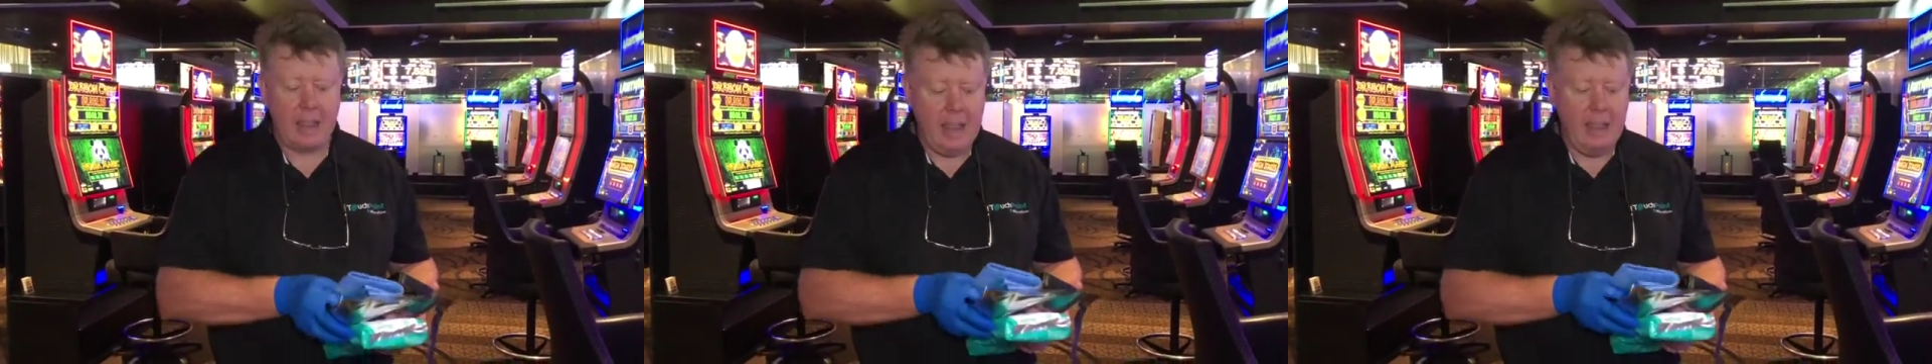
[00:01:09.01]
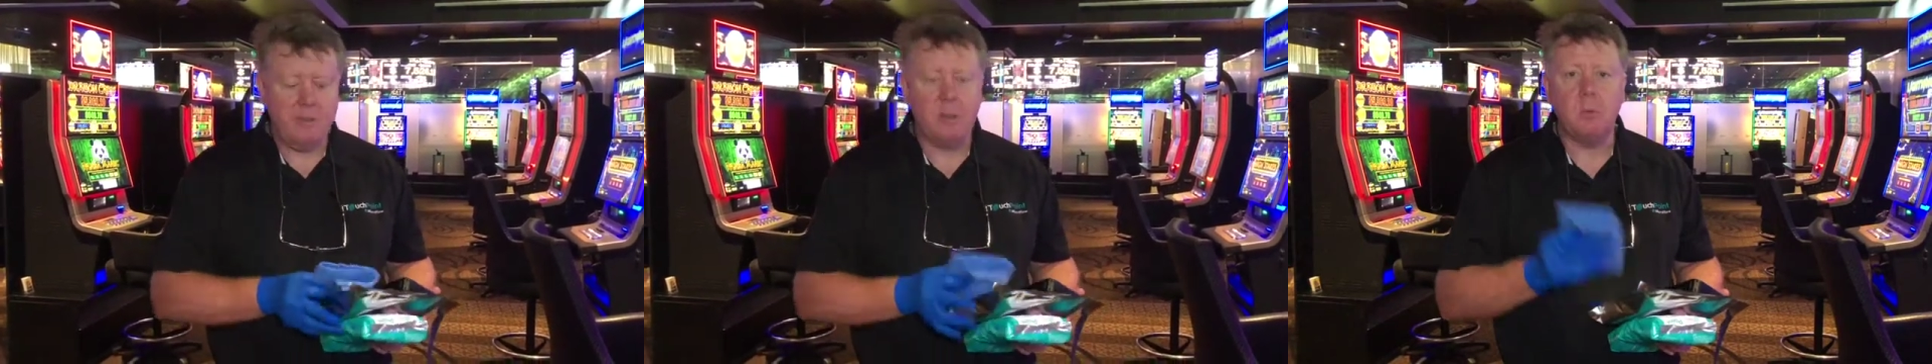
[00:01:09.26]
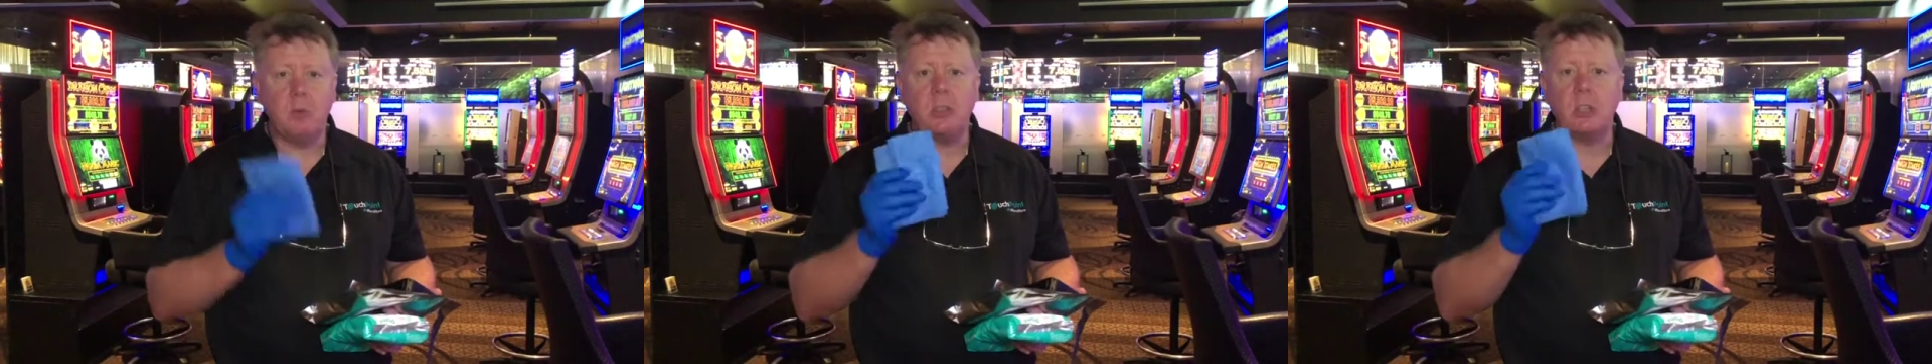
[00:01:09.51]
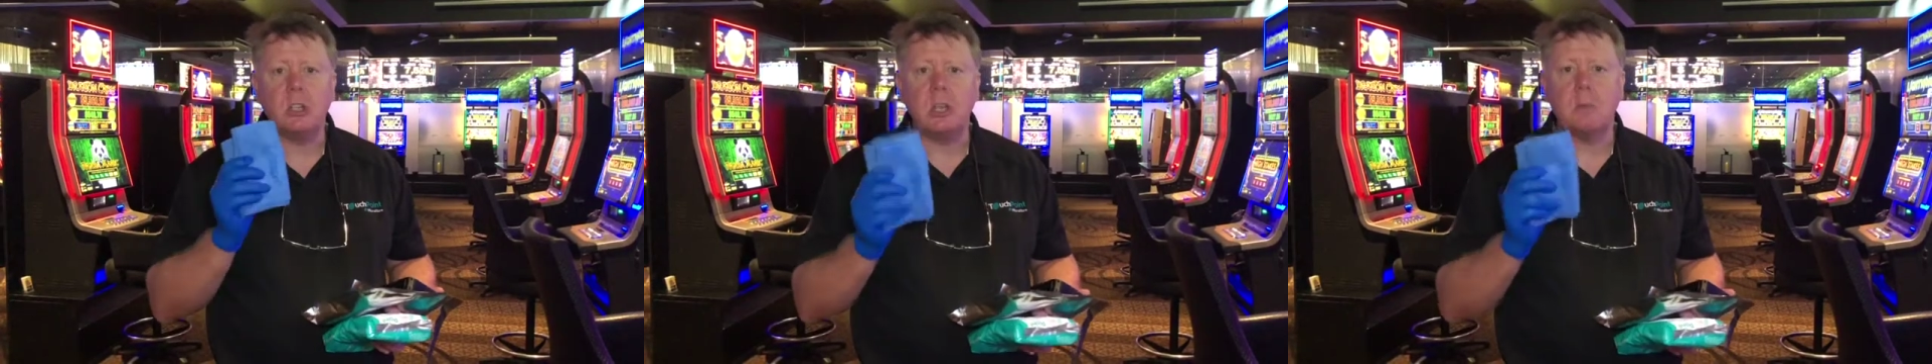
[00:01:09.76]
even with
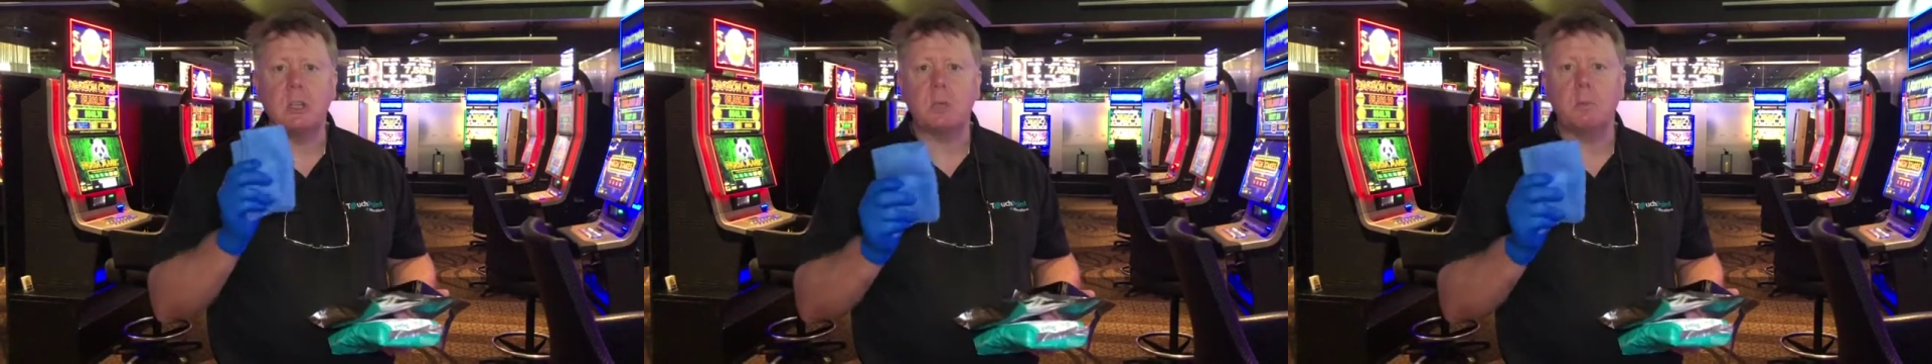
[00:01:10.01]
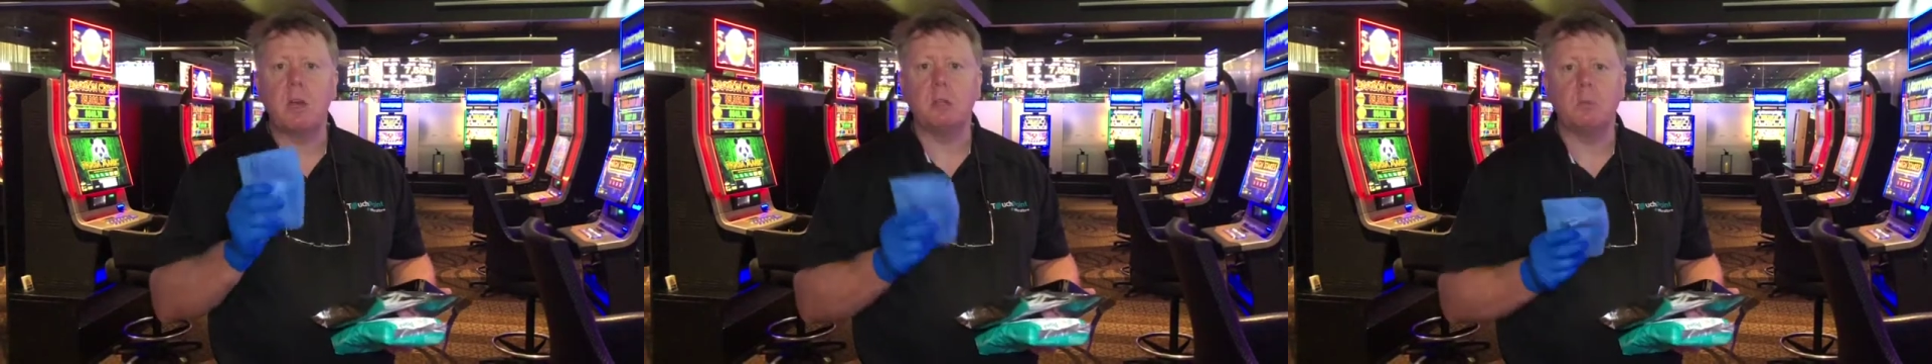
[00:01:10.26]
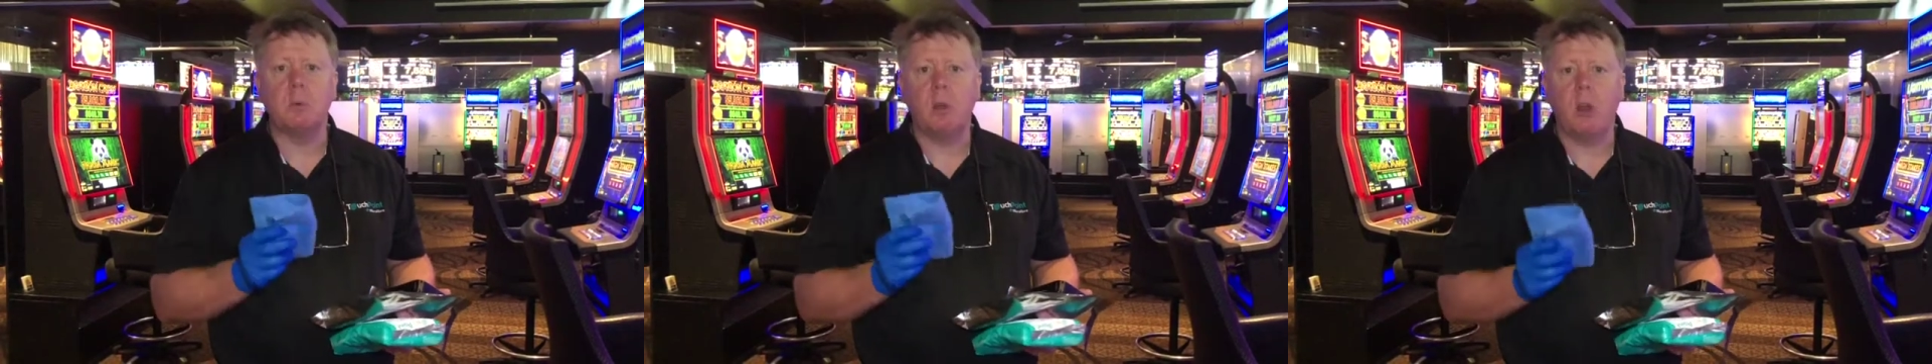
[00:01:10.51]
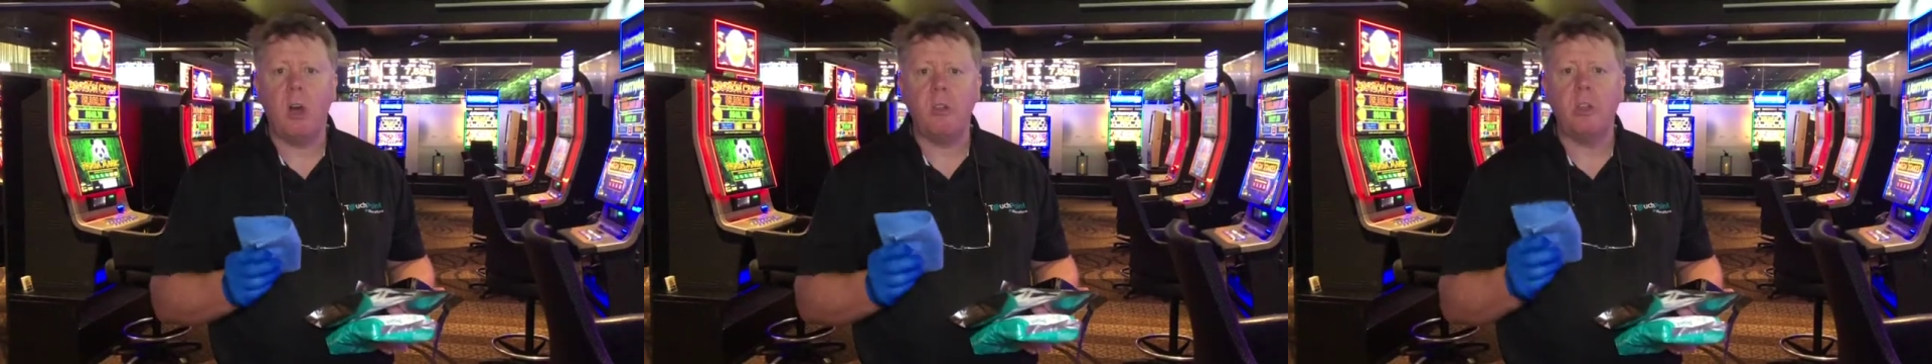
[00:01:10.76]
the cheaper disposable
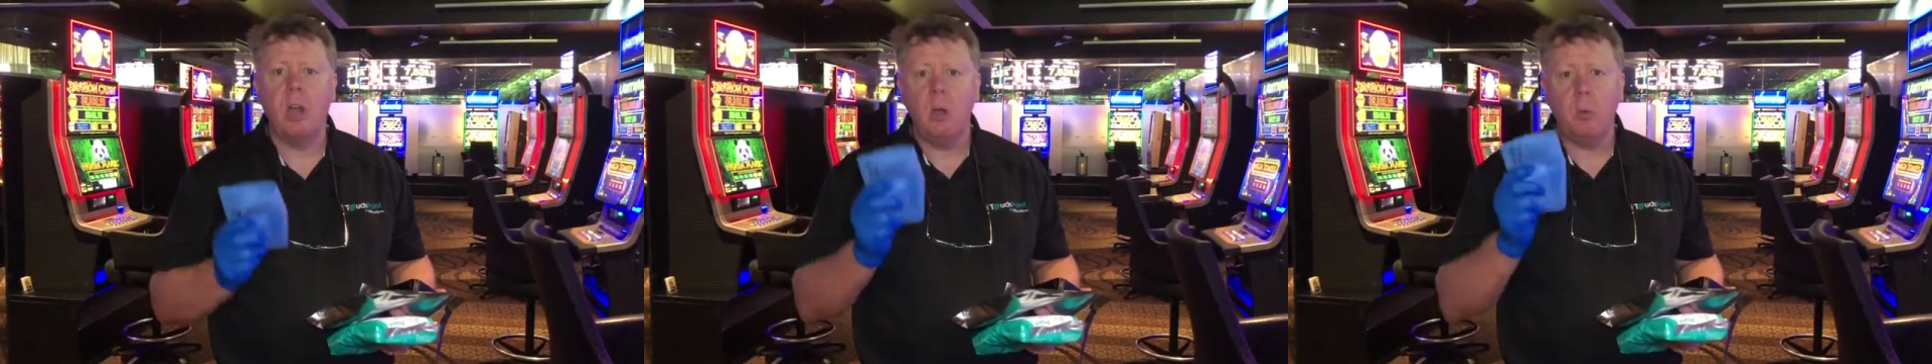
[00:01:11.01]
cloth,